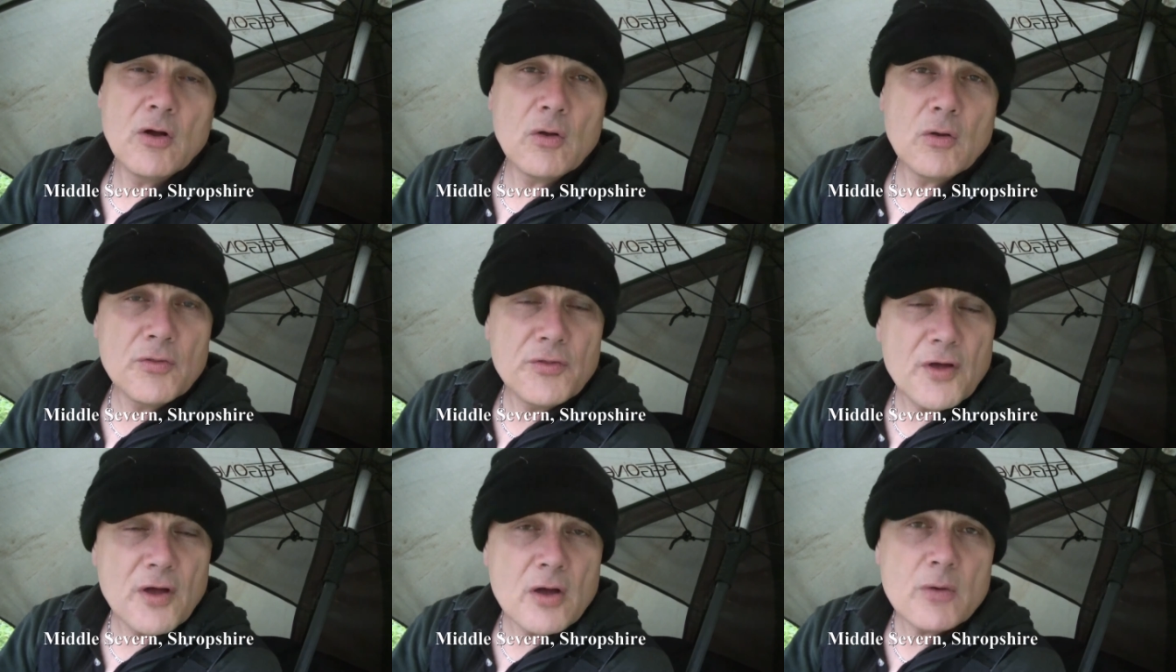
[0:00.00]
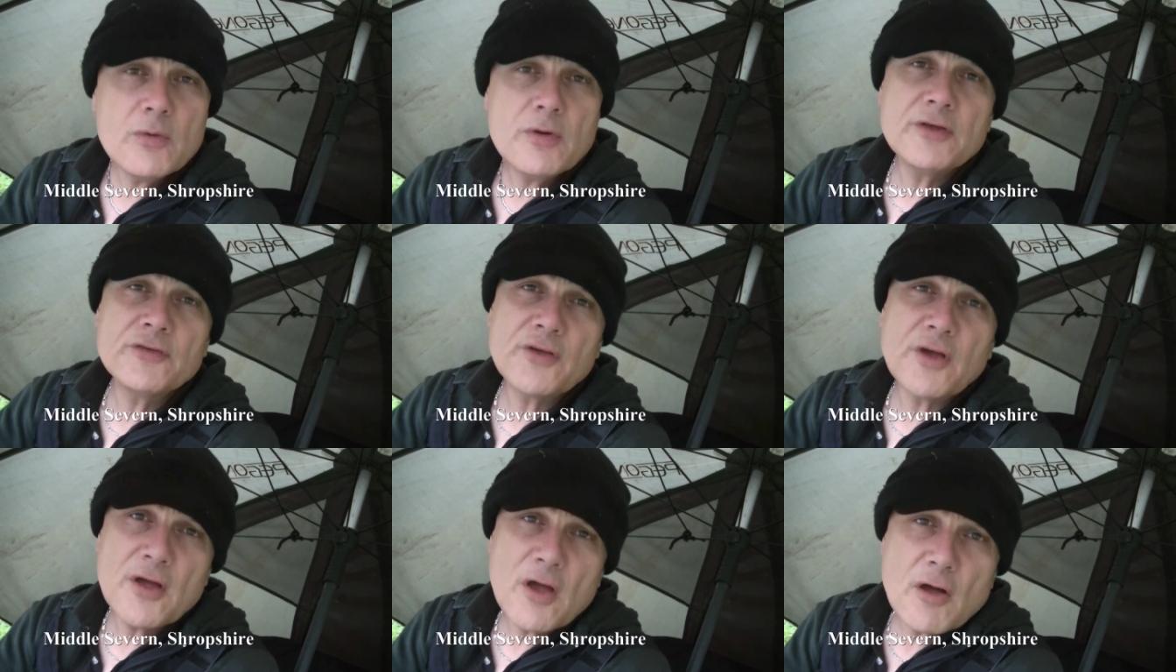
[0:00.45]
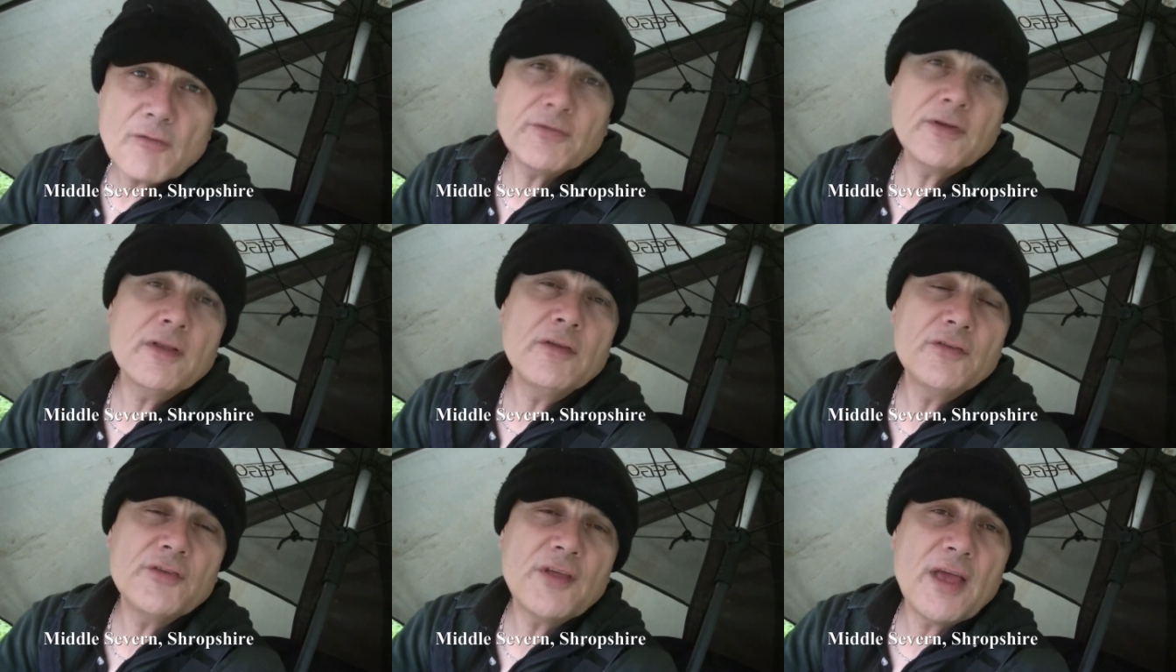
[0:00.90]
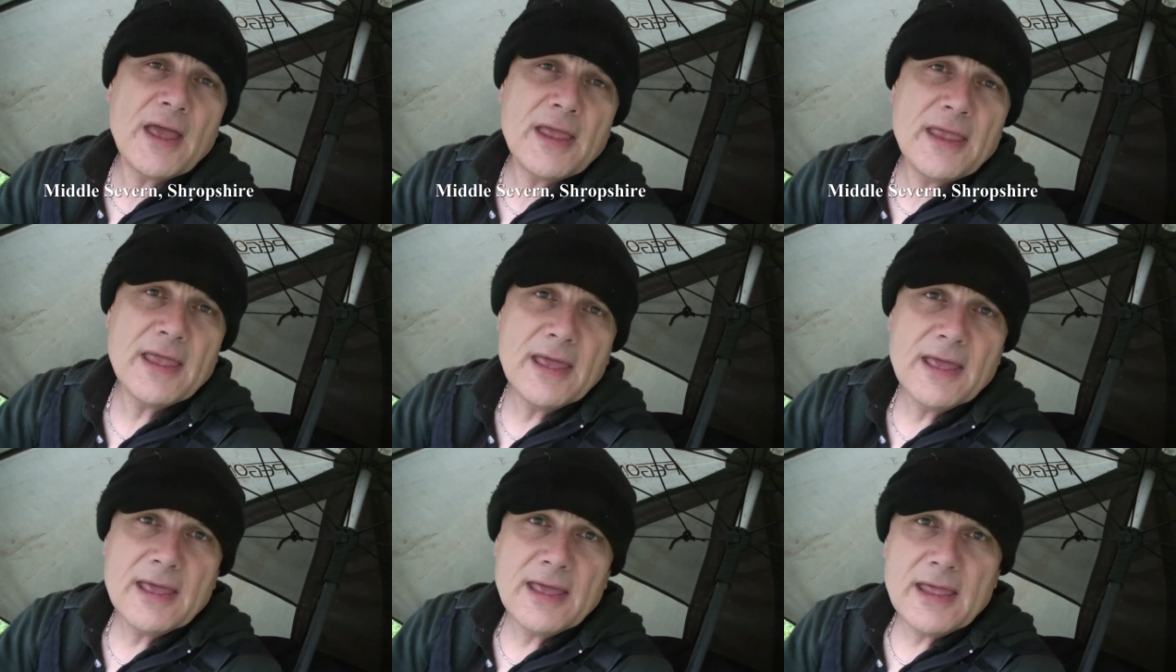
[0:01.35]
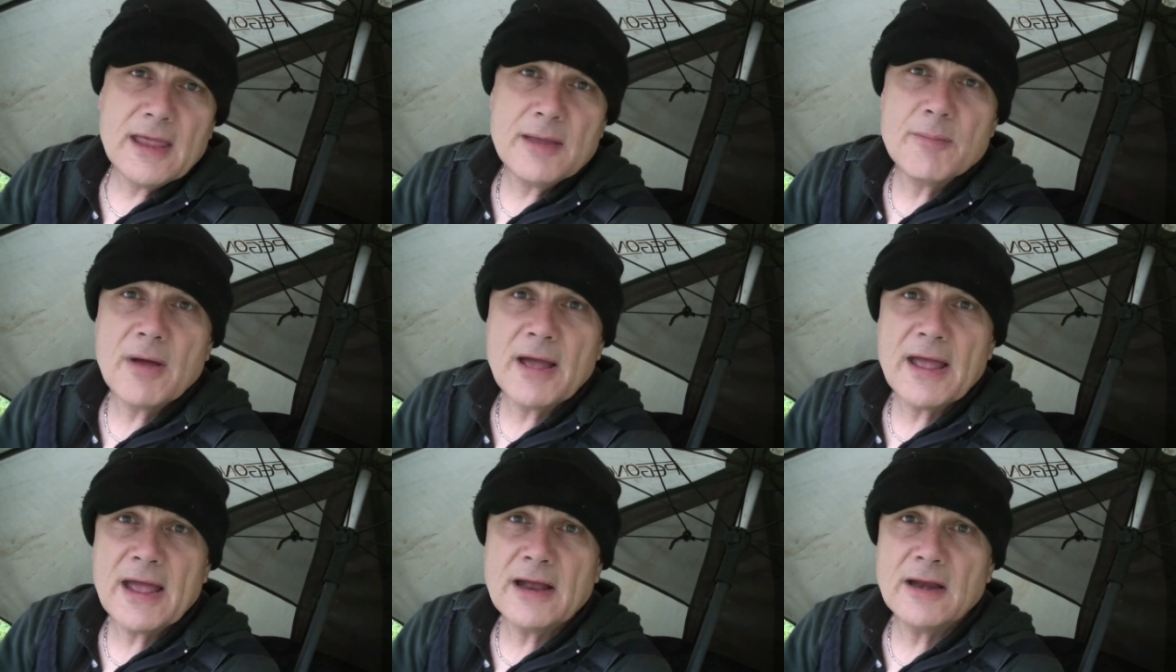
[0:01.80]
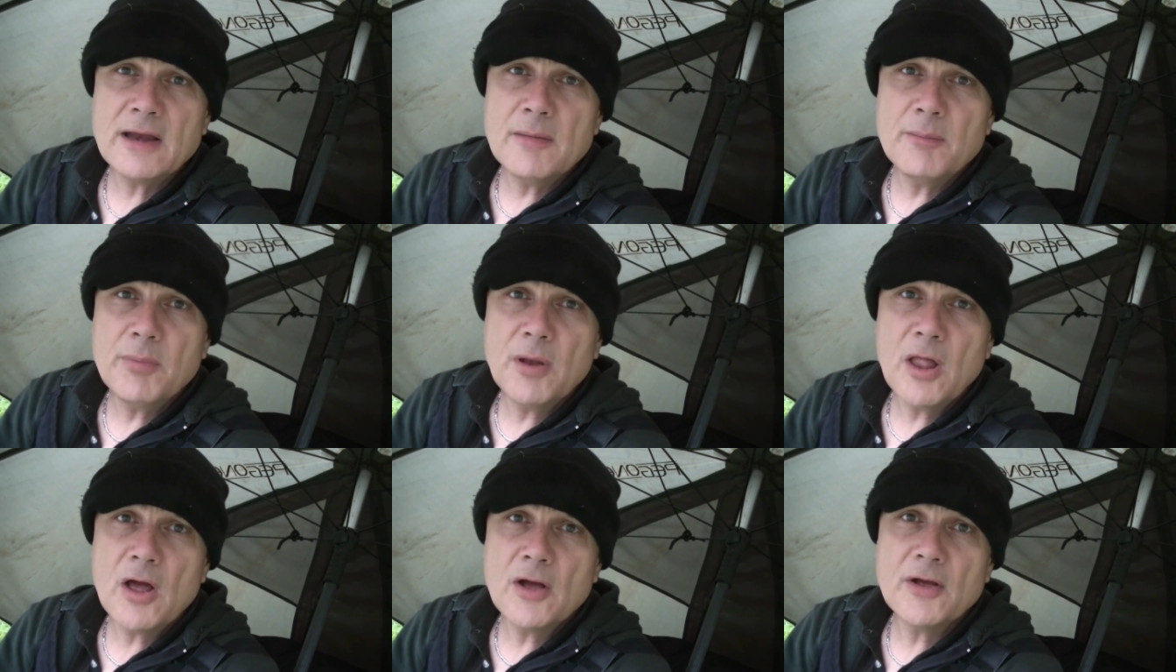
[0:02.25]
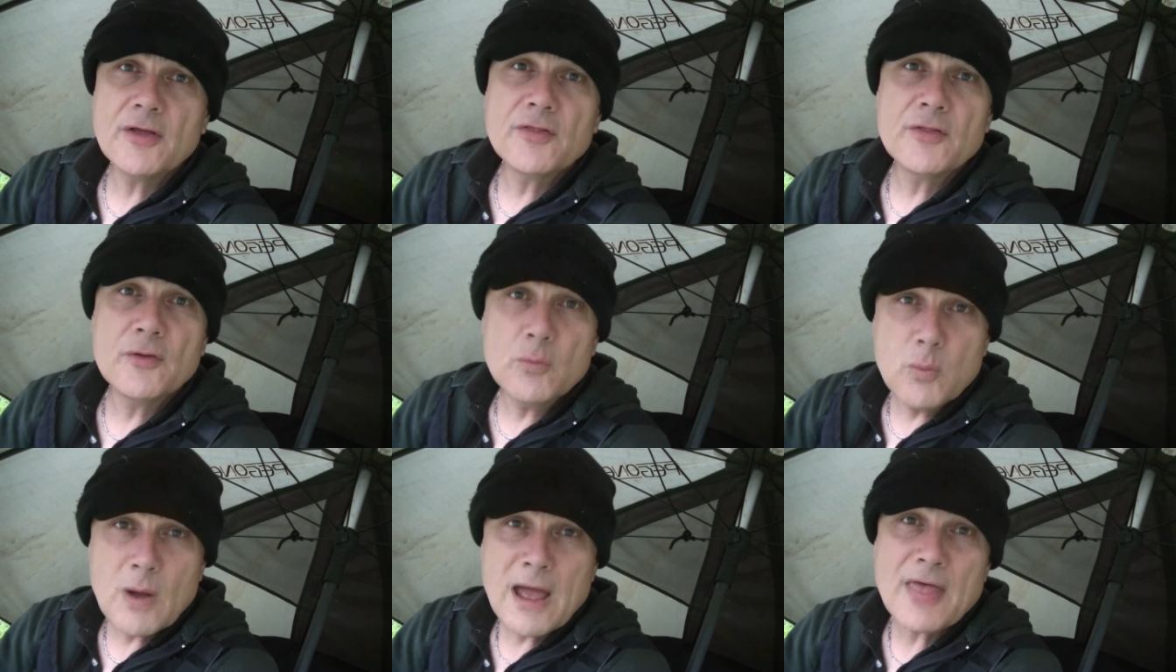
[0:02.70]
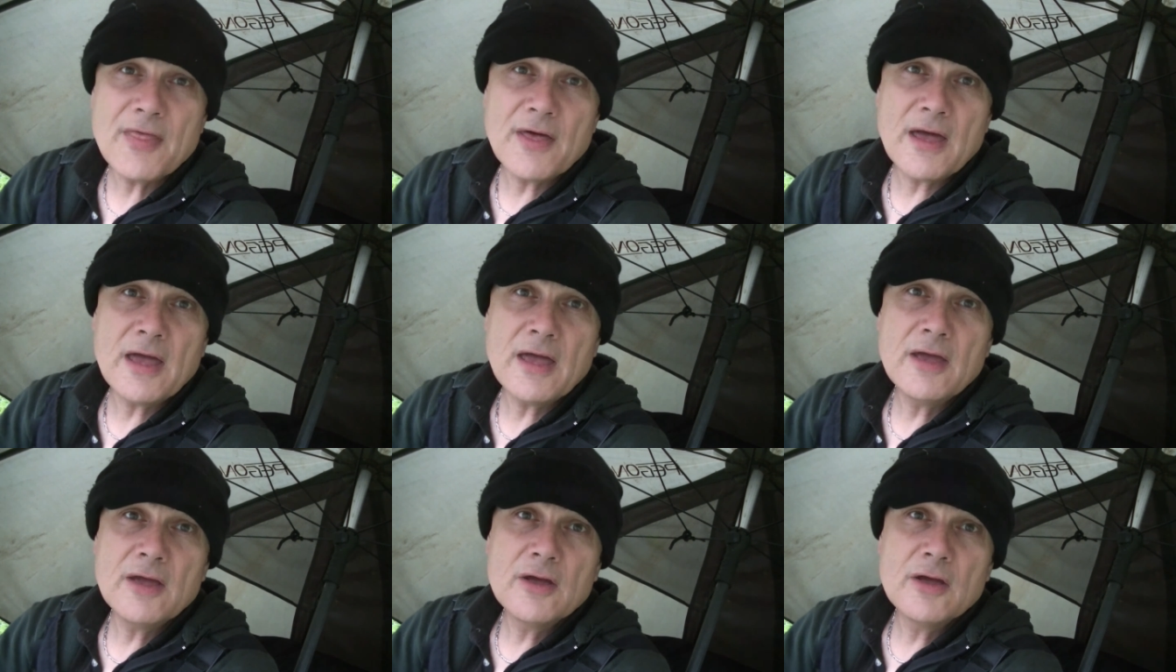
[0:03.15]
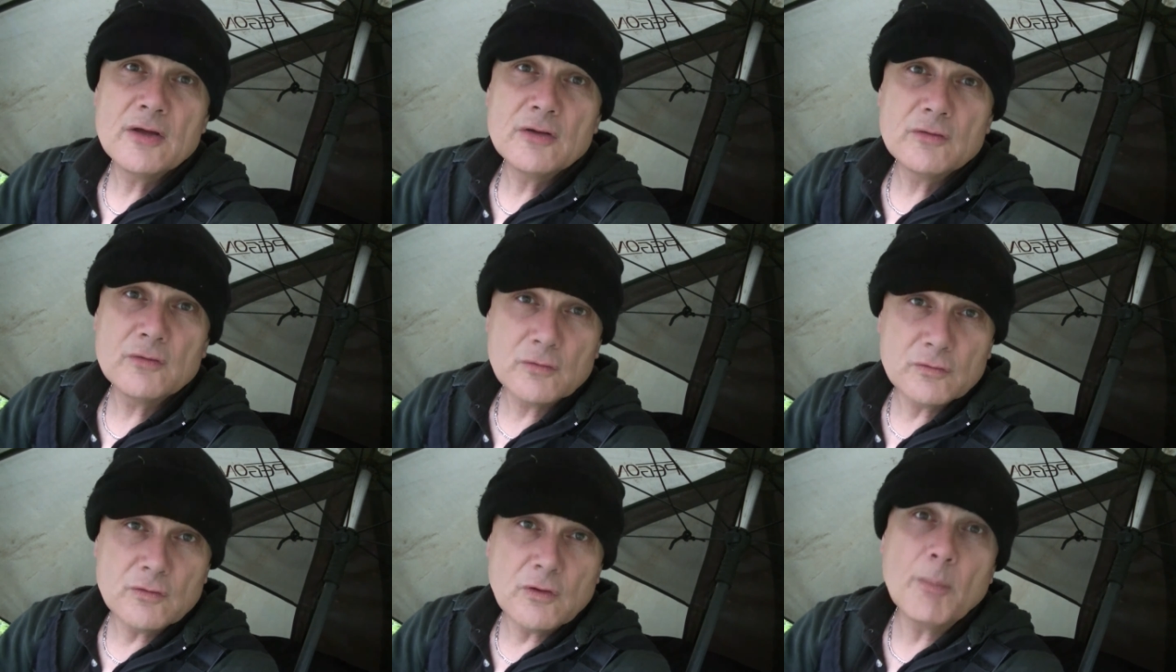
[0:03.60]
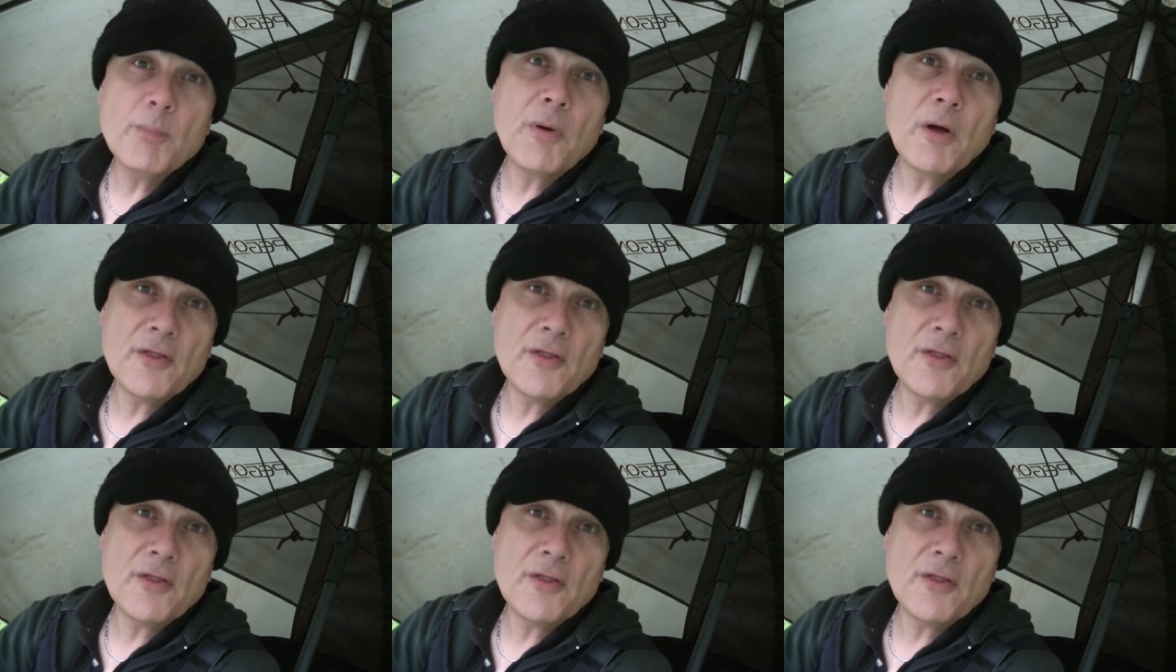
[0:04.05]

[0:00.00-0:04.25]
Although, as I often say in my angling blog, the weather does not